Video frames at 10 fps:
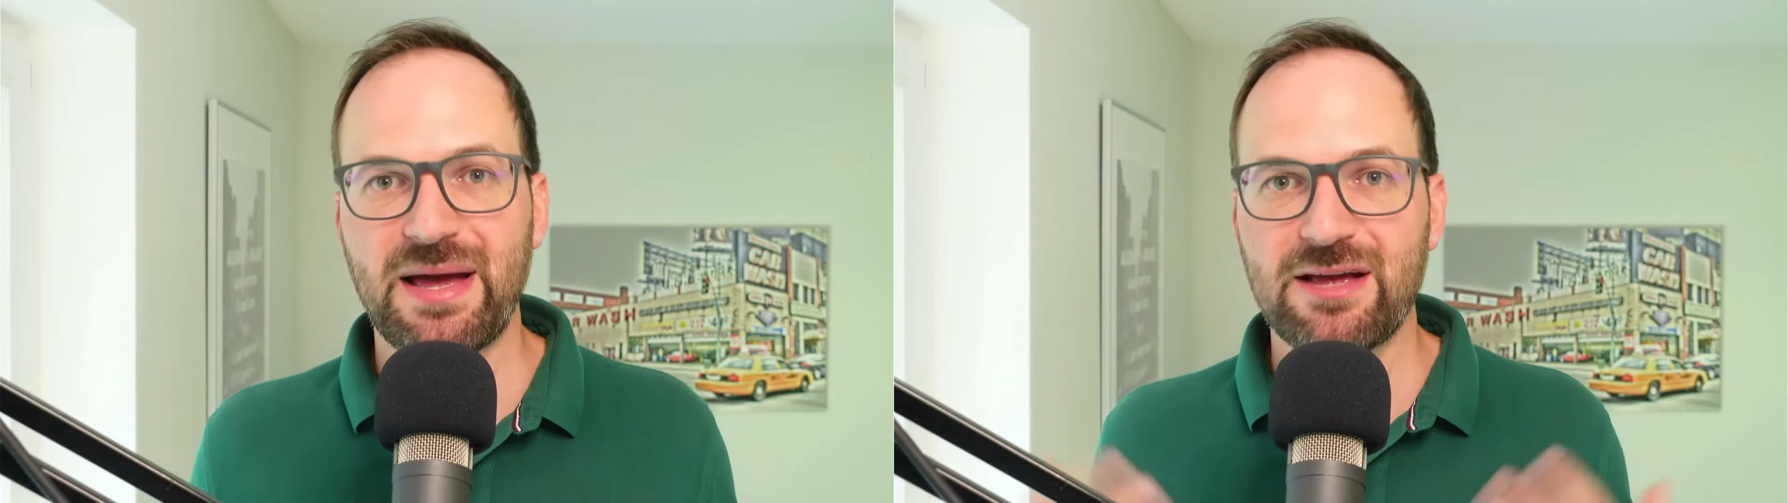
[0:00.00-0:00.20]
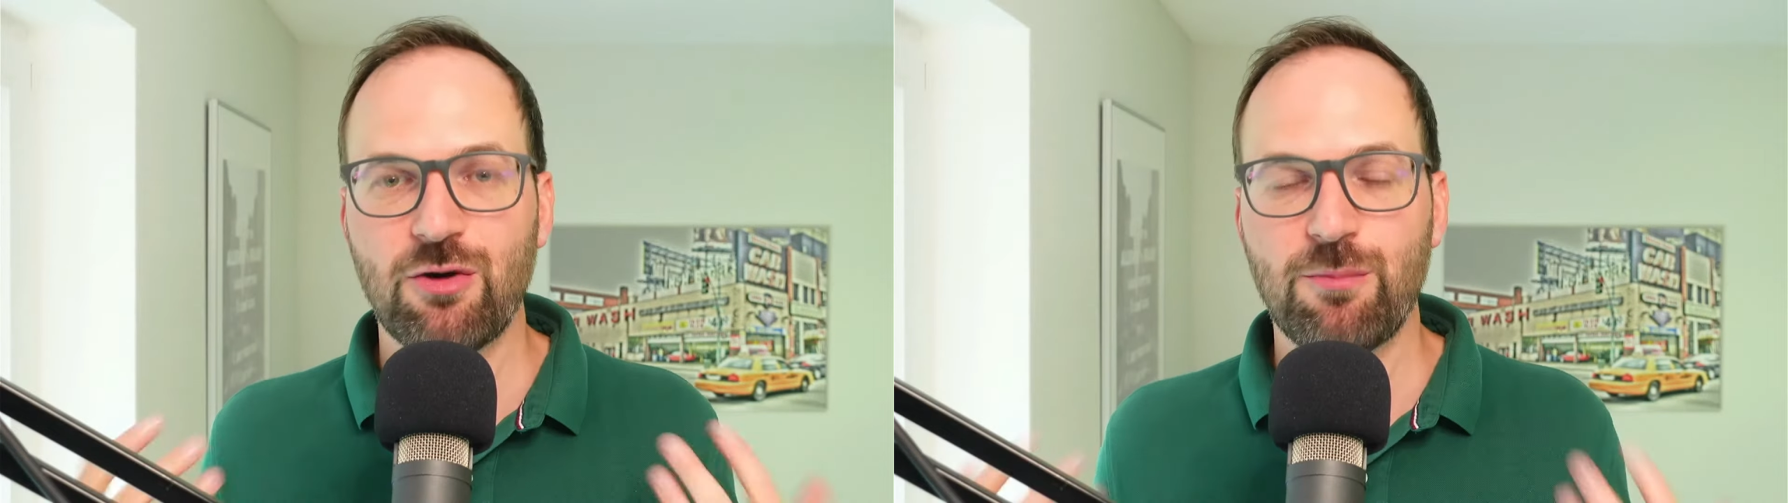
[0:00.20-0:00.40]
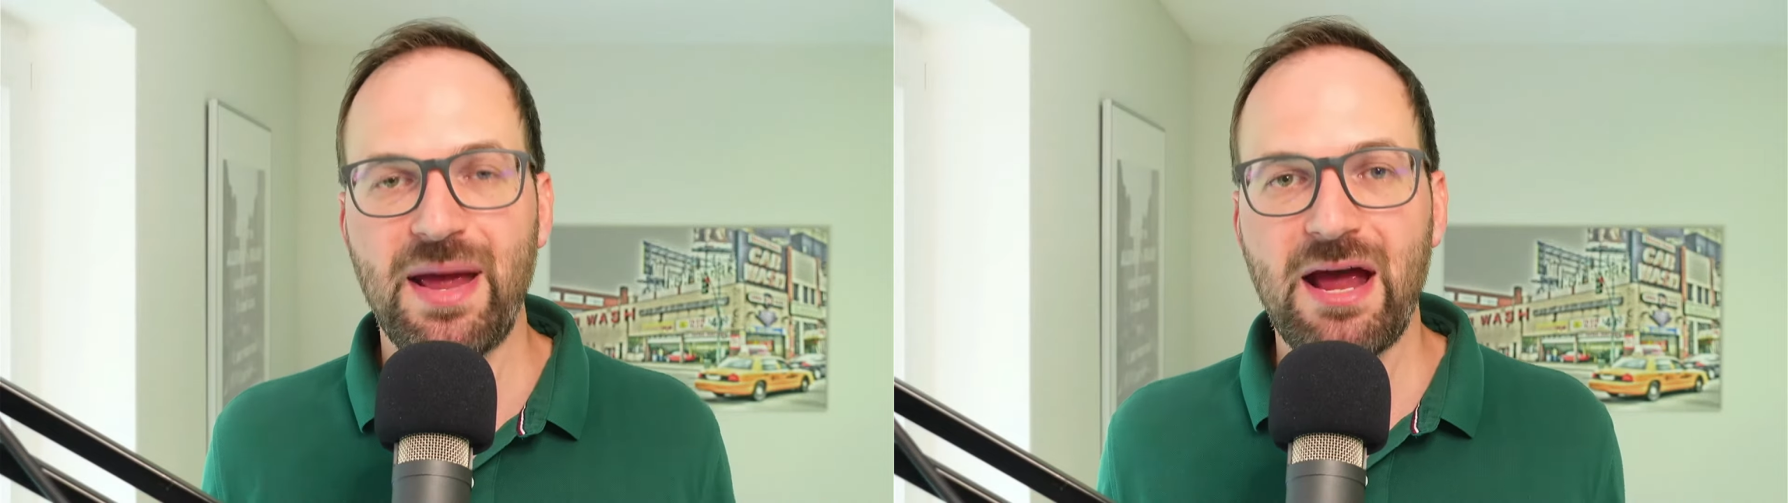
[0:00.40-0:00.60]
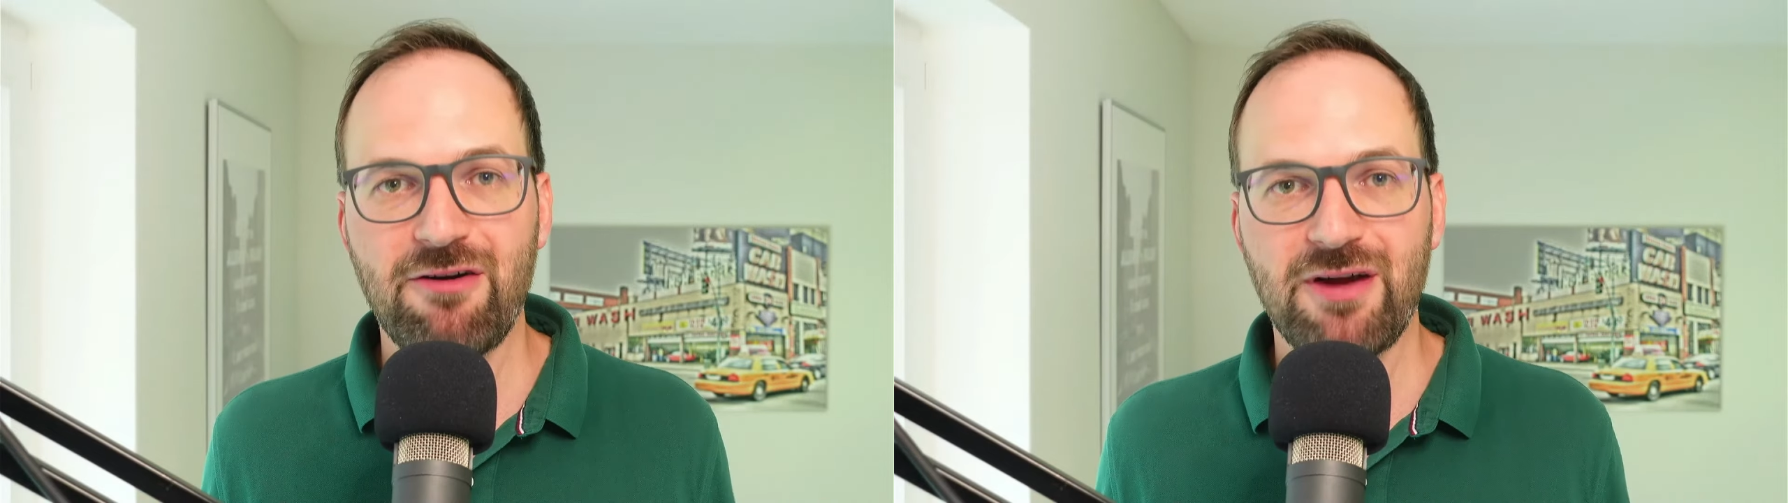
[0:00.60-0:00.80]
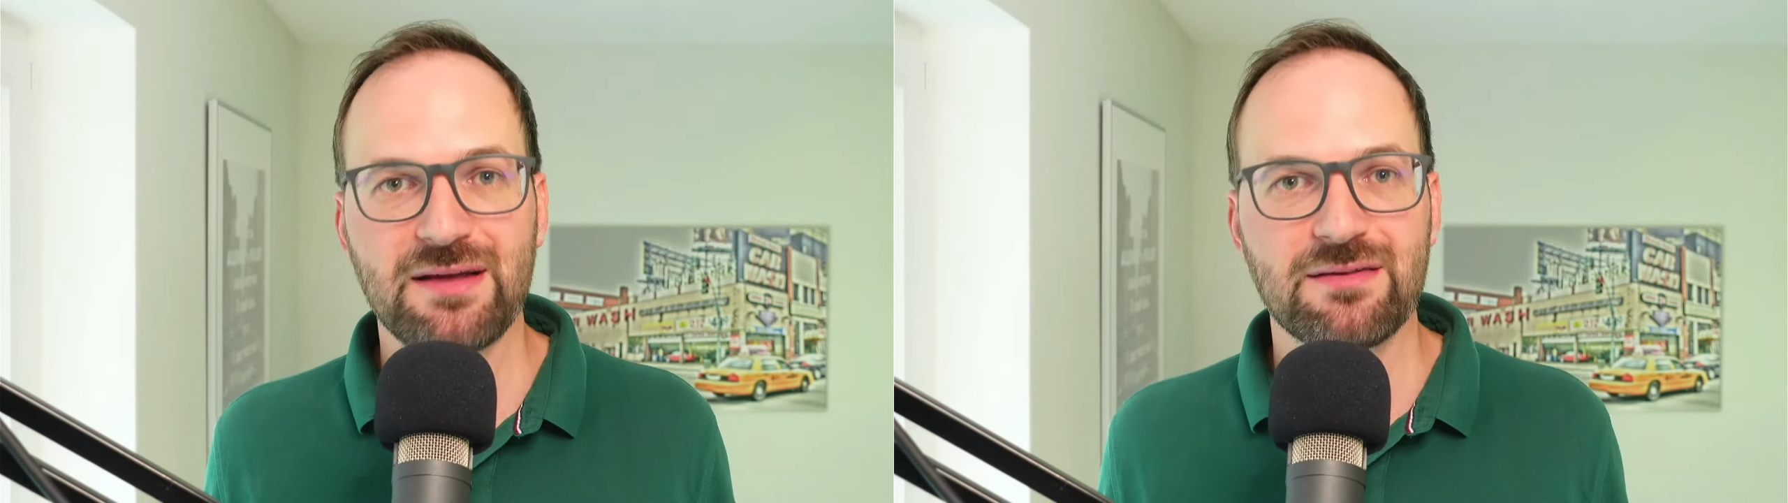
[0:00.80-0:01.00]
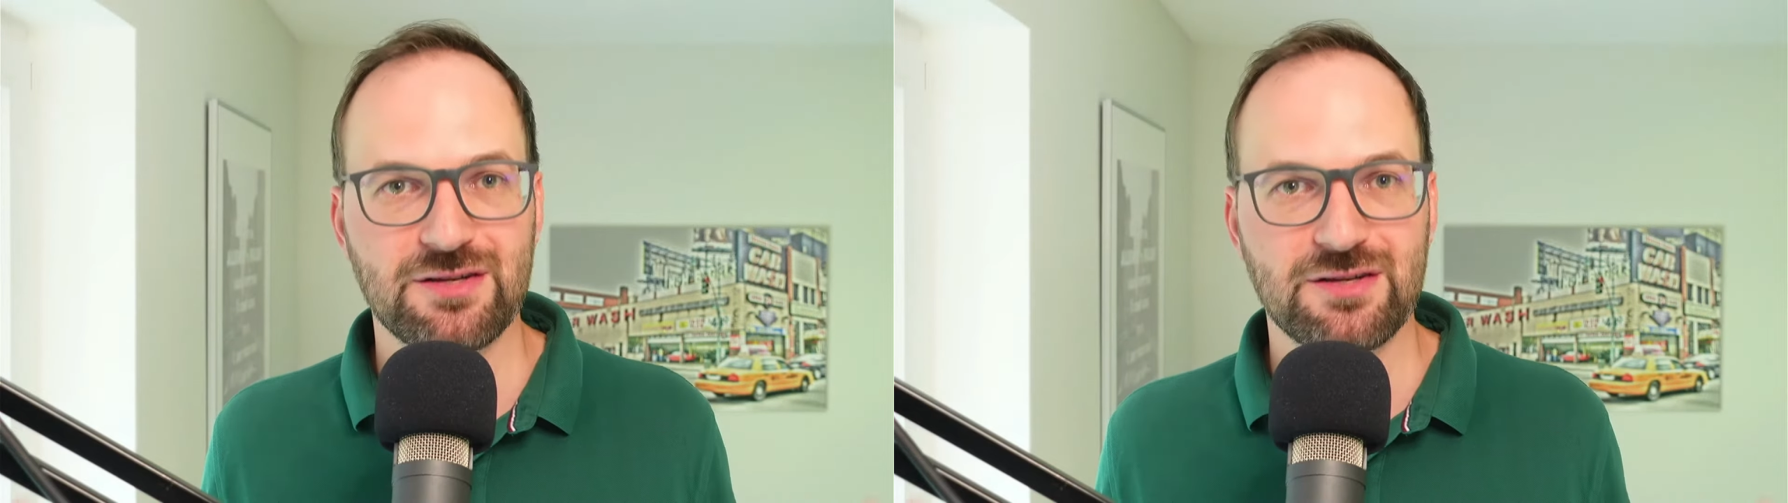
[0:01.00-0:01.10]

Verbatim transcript: comparing the